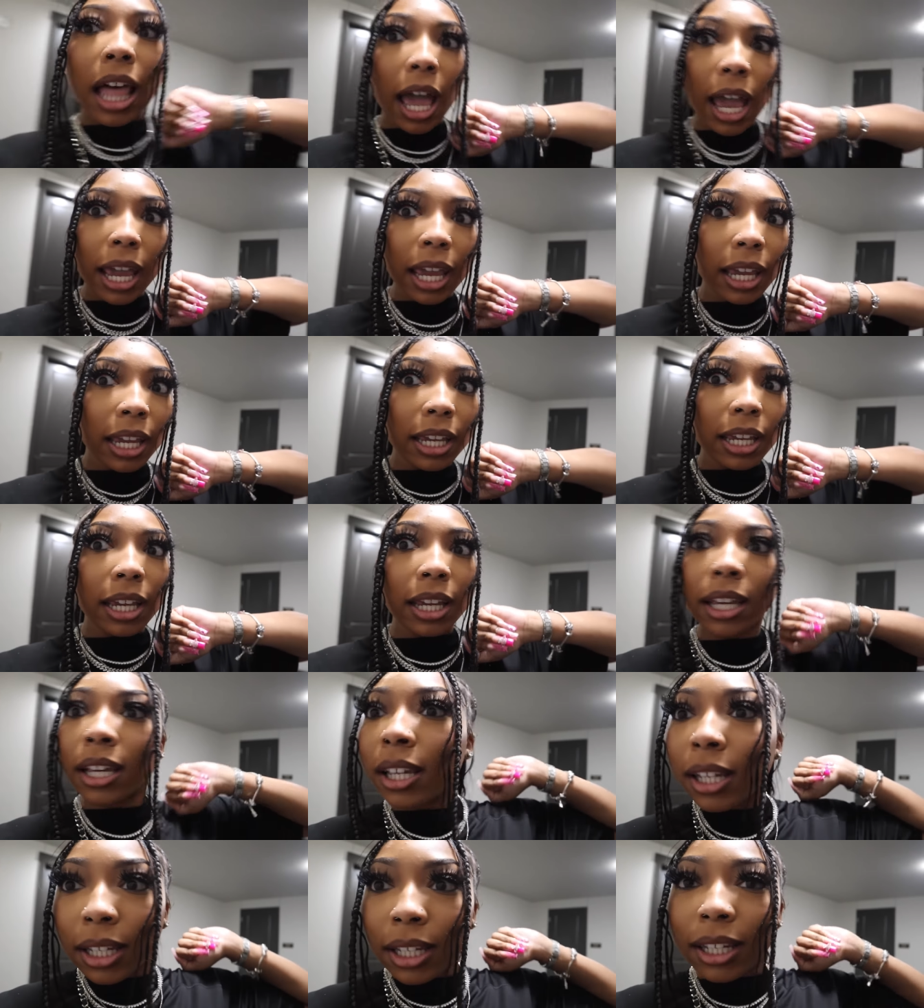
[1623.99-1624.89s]
Like,
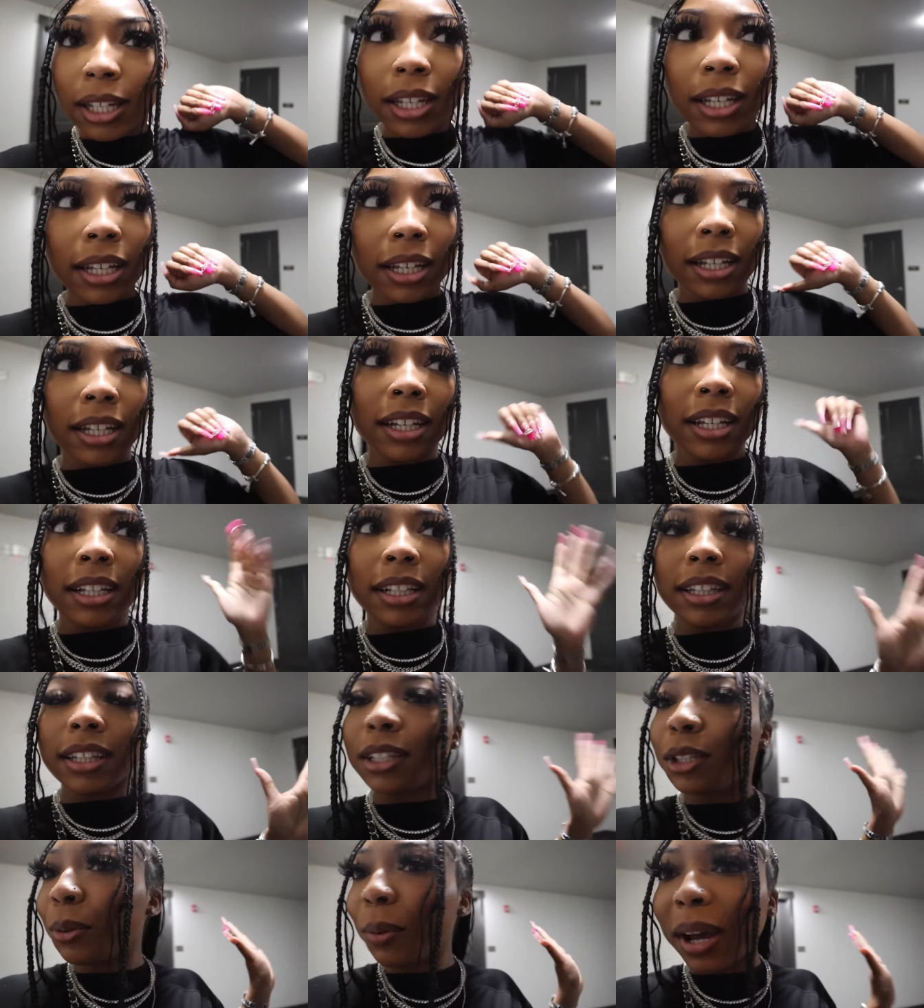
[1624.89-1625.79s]

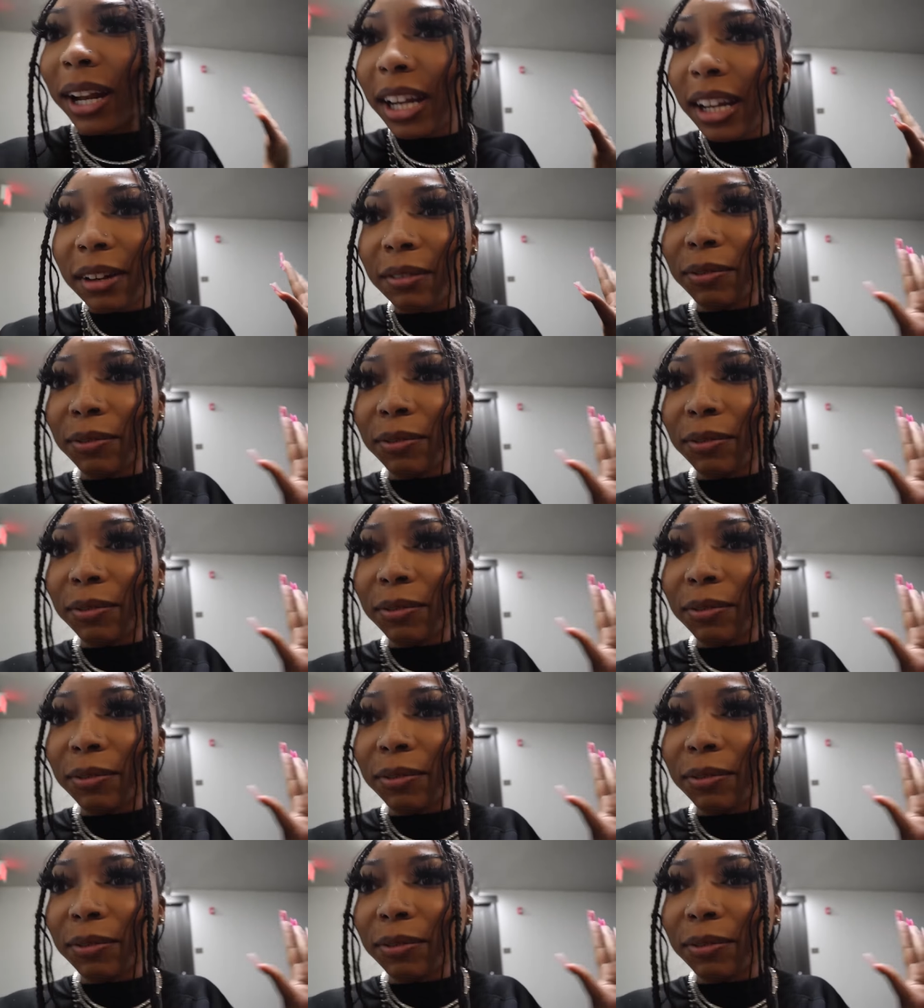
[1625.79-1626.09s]
do I need